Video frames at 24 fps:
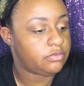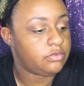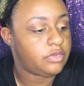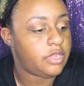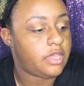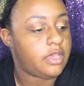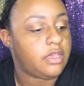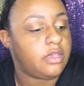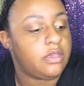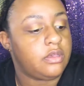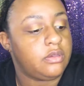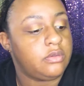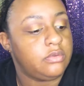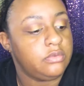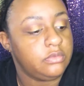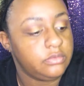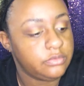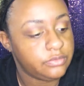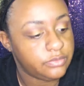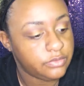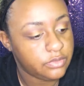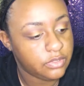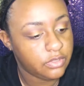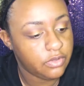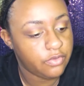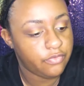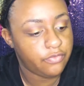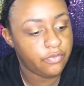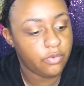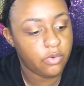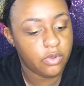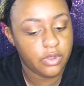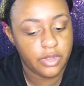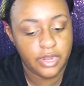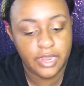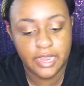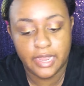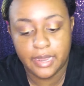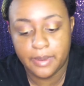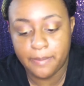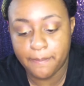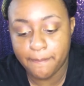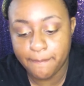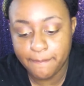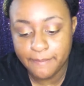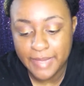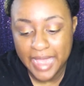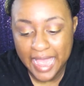now for a
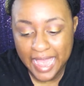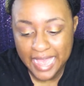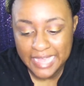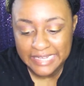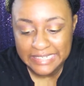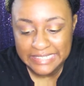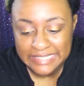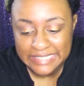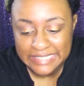matte,